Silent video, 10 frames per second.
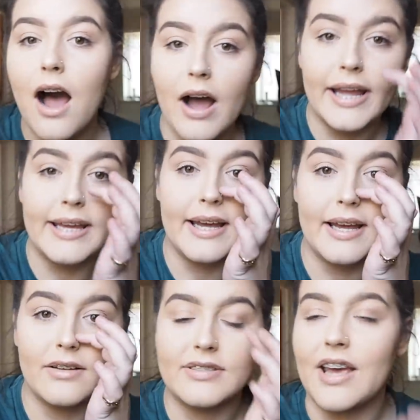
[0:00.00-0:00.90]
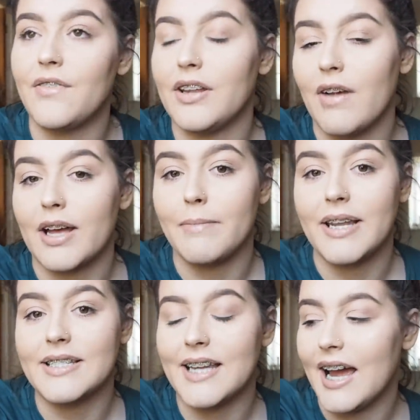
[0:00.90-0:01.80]
I definitely
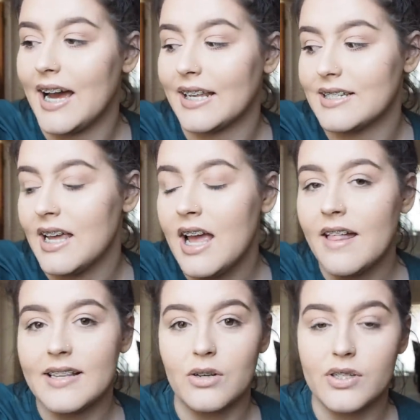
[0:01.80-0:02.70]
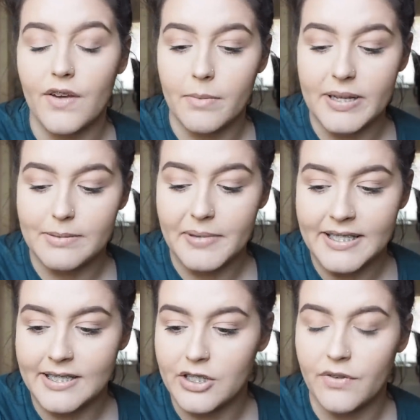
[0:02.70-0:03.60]
recommend it, and there's lots of other bits and
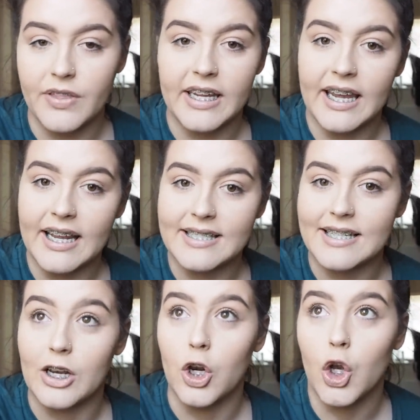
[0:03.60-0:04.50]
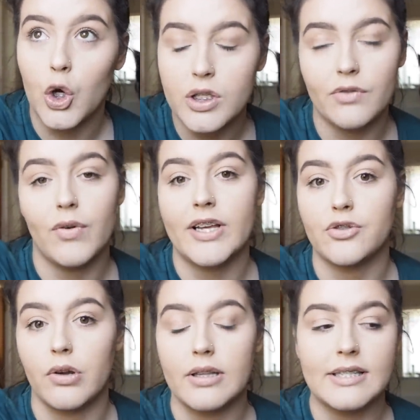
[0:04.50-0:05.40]
pieces to do for the kids. There's lots of
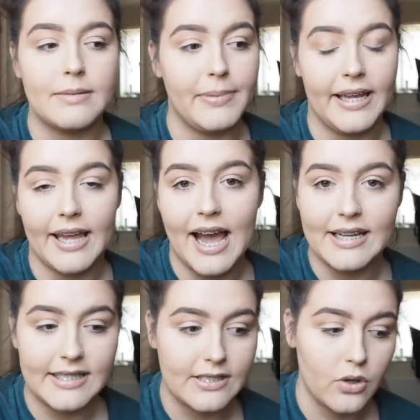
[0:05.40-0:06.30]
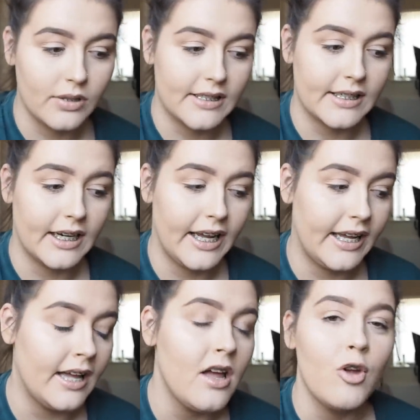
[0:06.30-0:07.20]
restaurants being added
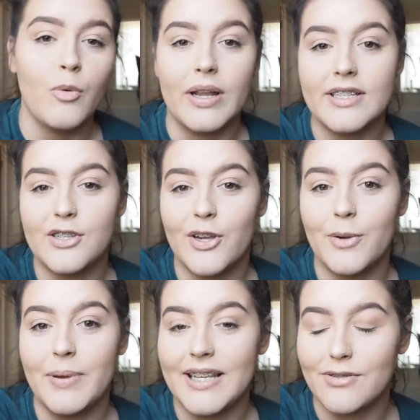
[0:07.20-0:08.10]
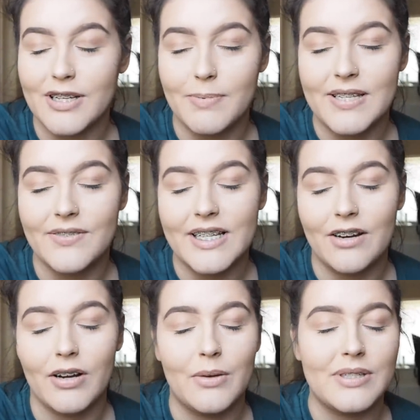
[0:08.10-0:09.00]
constantly. We went to Pizza Express for
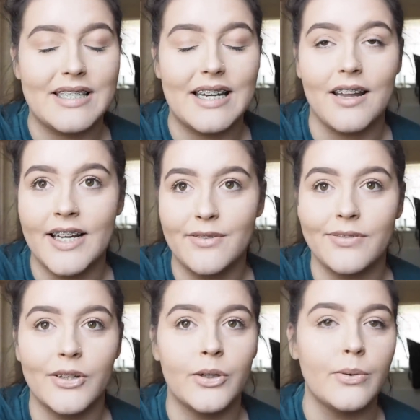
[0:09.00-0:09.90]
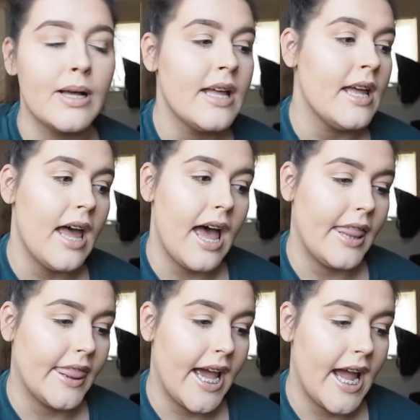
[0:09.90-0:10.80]
dinner and it was delightful,
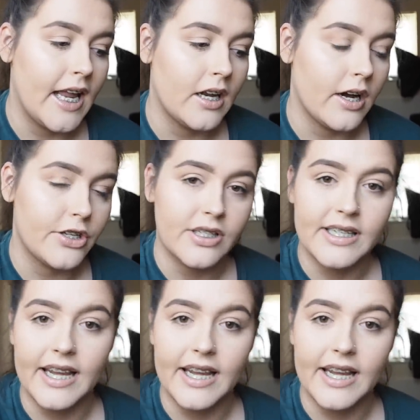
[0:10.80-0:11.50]
and then I just